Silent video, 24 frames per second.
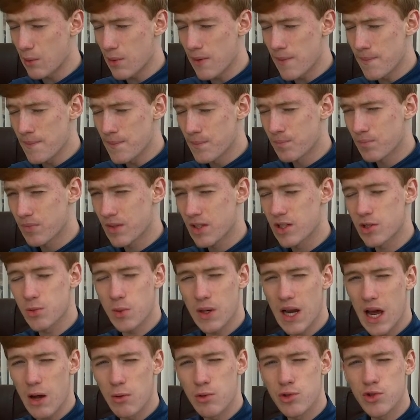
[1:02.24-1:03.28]
one. Because
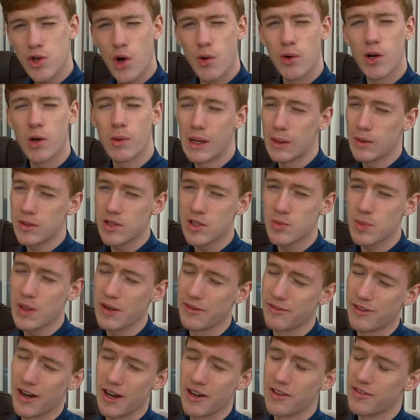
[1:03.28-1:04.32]
when I was growing up, I wanted to be a
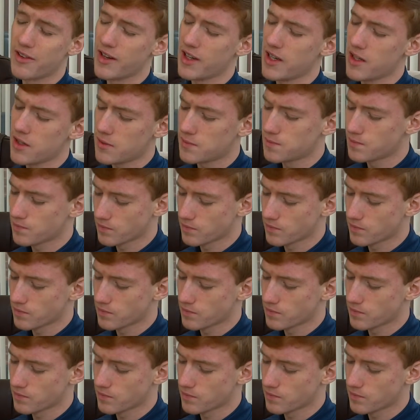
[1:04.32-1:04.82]
firefighter,